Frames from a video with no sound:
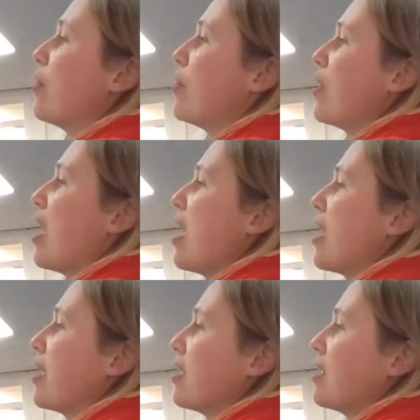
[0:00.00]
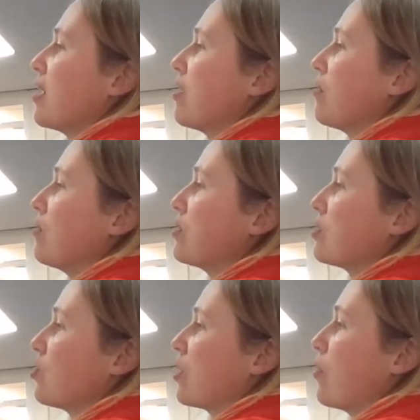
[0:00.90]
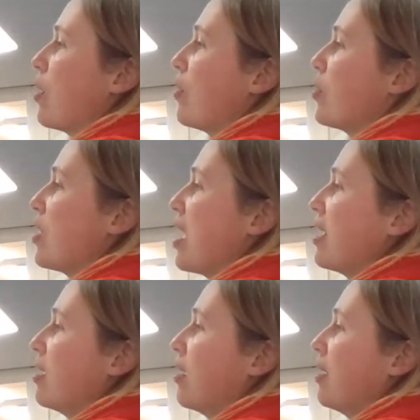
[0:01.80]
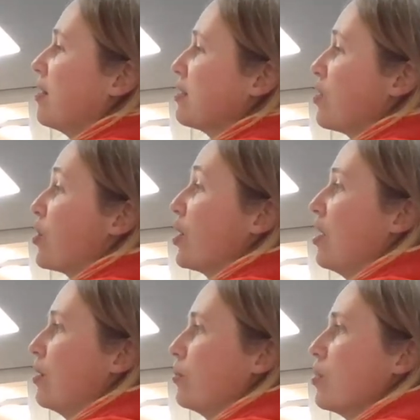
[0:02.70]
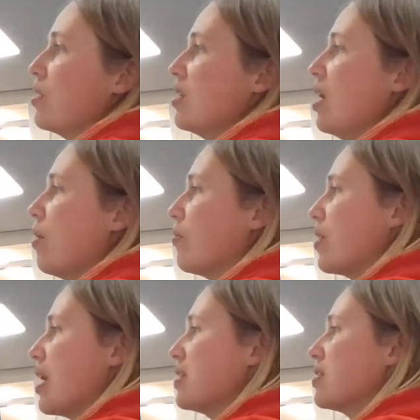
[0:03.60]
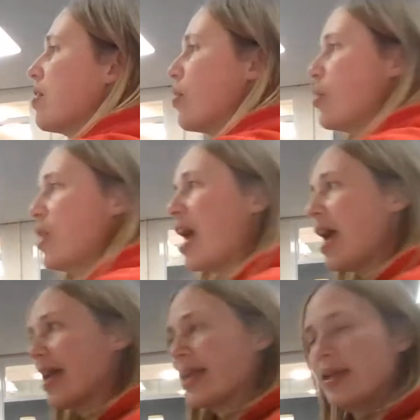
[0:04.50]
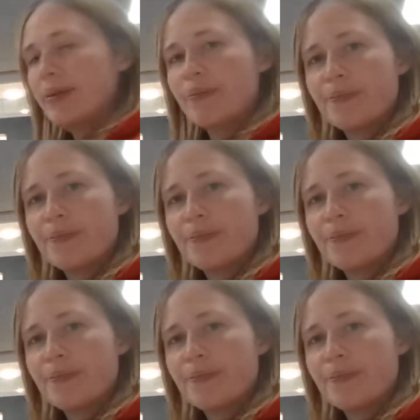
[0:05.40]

They. Here is the tricky word they. It's the with the y on the end. They.